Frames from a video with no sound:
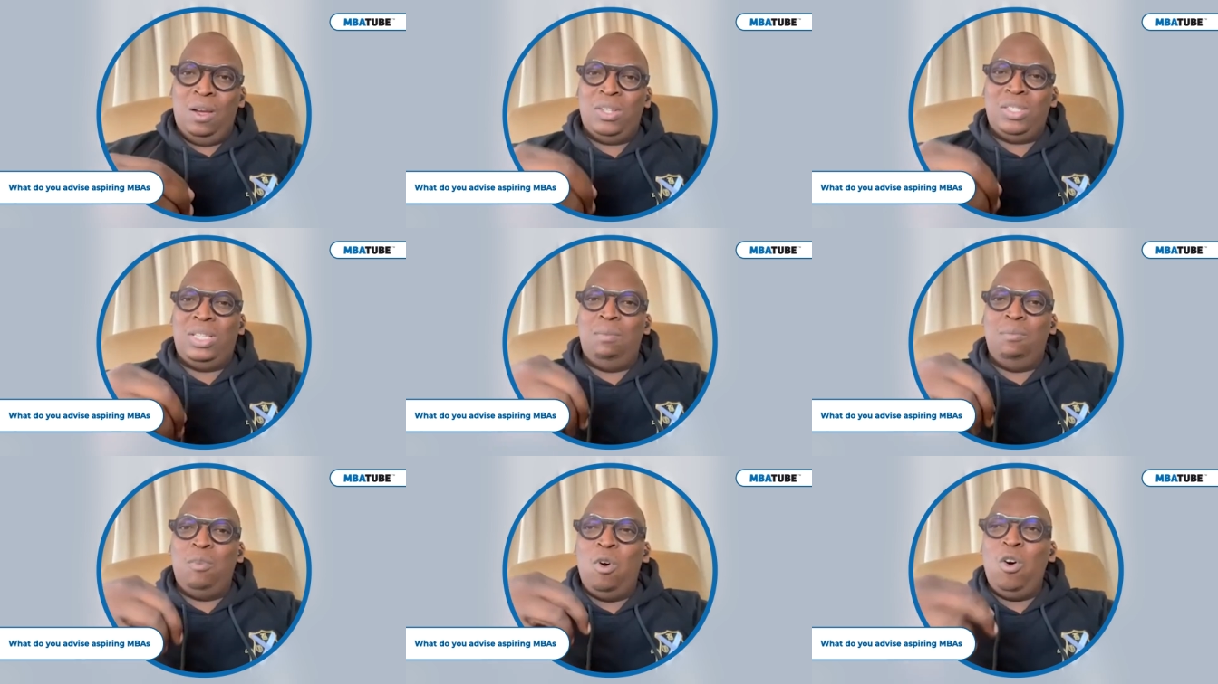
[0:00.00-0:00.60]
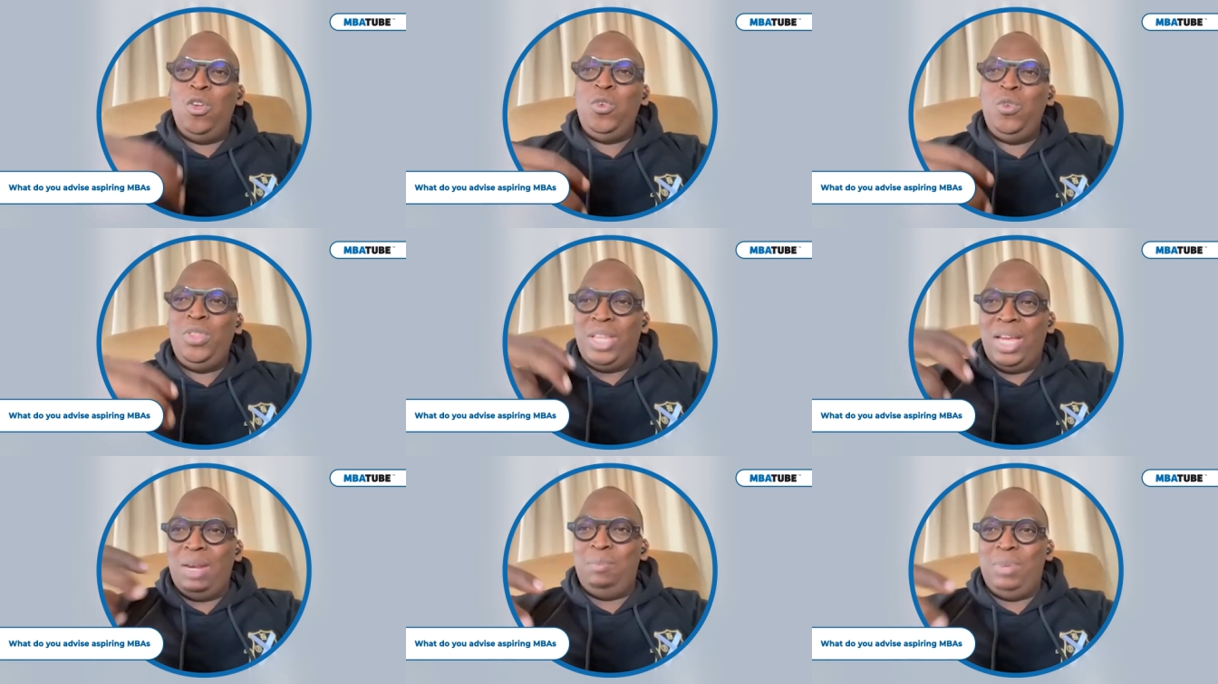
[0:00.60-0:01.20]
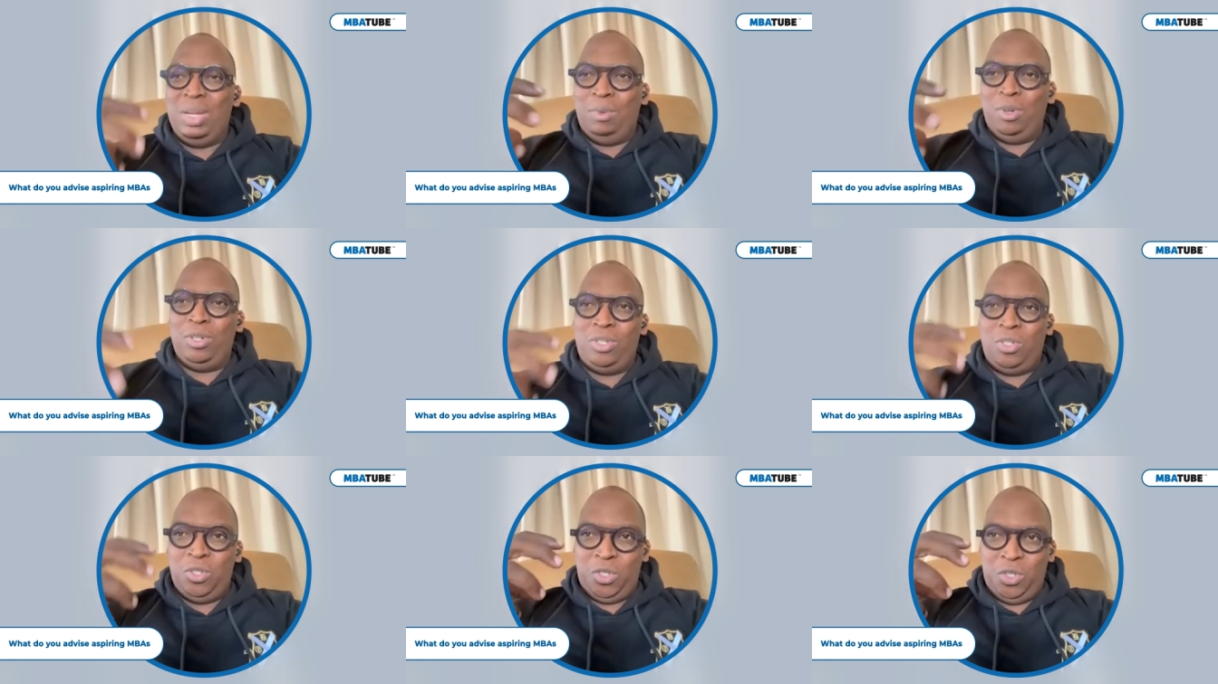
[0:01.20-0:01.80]
Because the more you then be
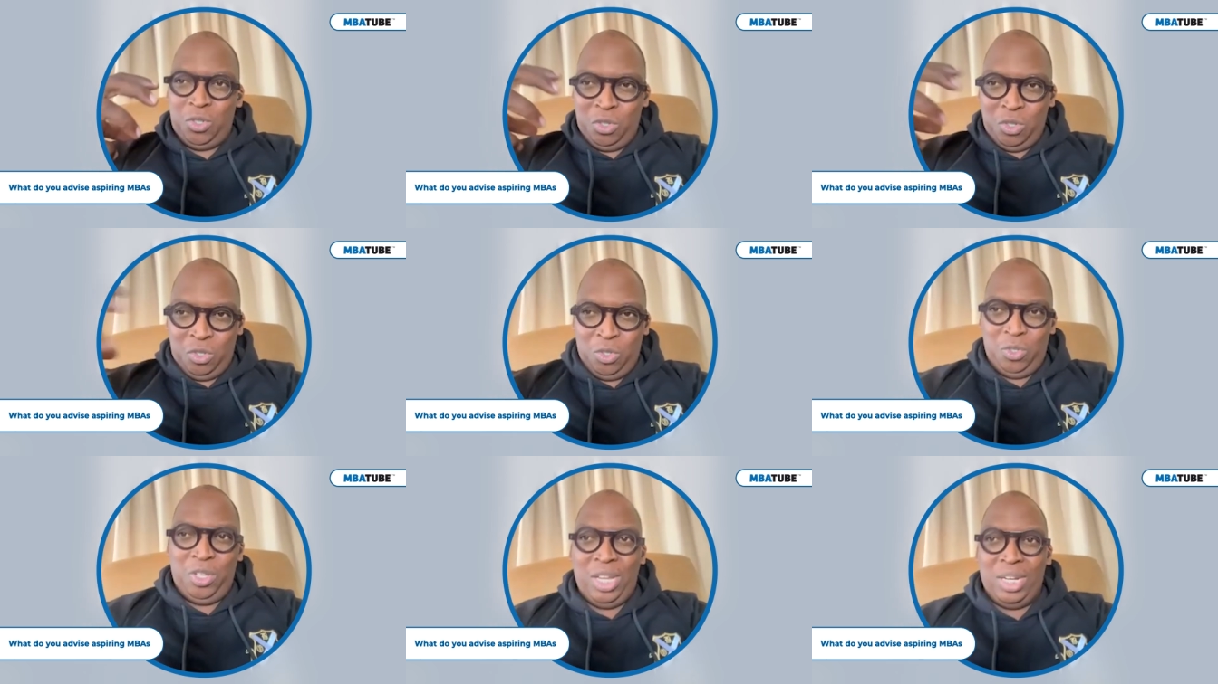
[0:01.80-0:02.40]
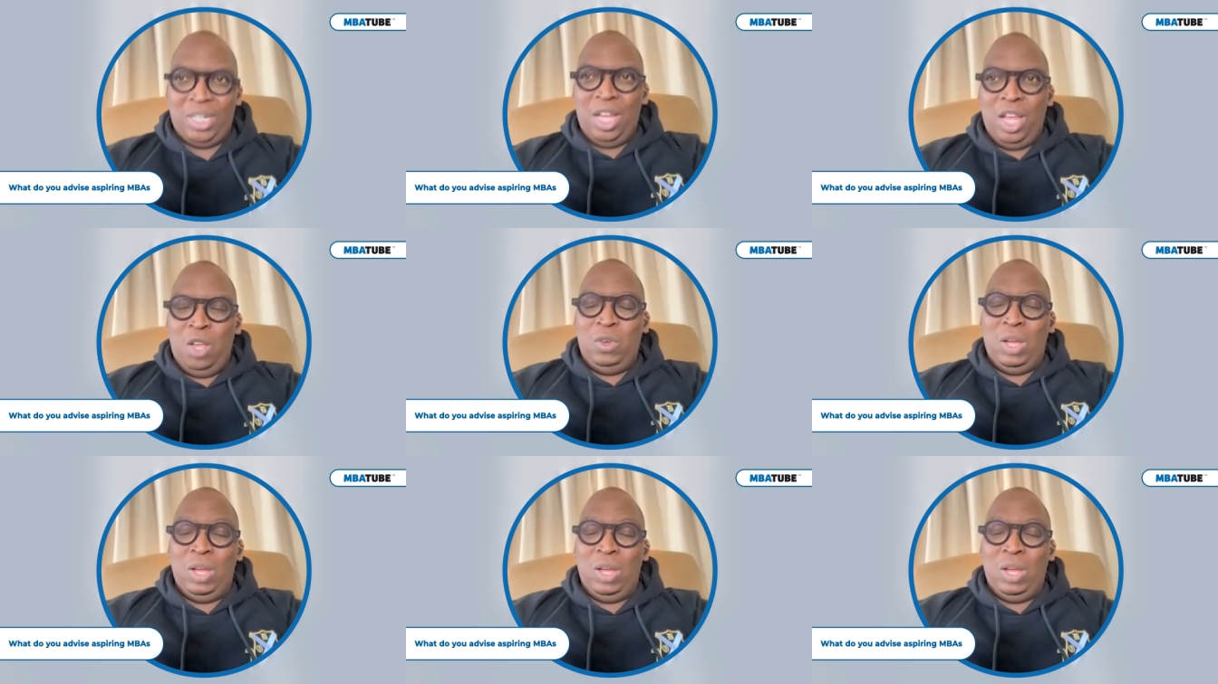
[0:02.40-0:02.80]
able to do that,